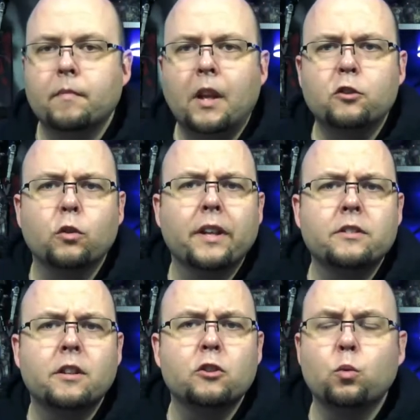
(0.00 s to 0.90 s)
So
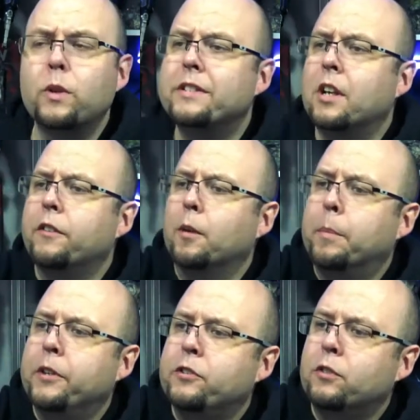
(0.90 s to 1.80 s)
let's switch out the
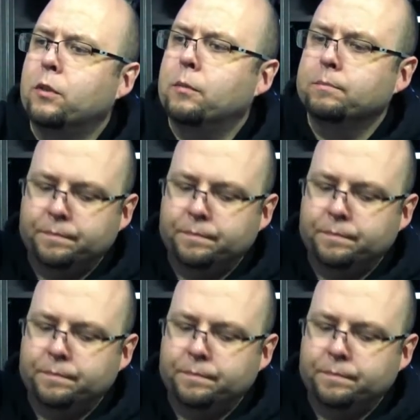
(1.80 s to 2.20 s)
pistol.